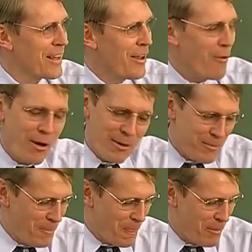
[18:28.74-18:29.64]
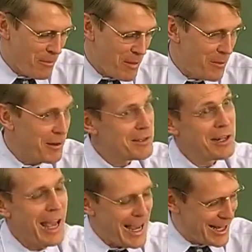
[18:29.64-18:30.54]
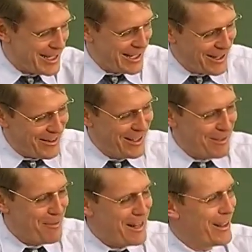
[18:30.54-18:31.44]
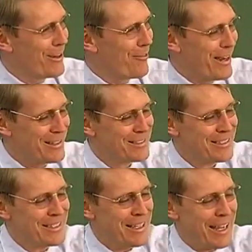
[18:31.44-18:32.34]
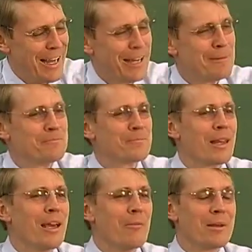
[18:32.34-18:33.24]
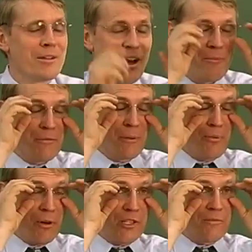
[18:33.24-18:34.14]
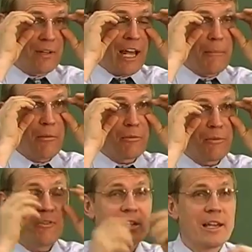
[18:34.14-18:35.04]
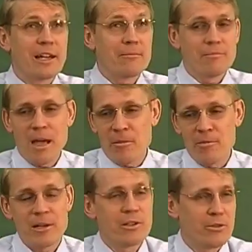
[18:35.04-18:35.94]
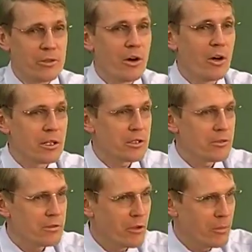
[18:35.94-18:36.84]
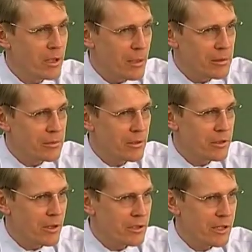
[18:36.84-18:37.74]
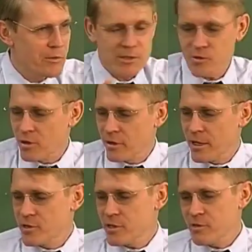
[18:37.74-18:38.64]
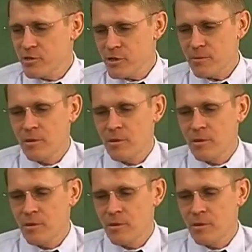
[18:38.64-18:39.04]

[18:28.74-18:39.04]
Well, maybe because it has. You know, it's been in there a while. But there have been reports of a lot of people will feed that mammoth meat to their dogs, no problem. You know, dogs have a much stronger digestive system.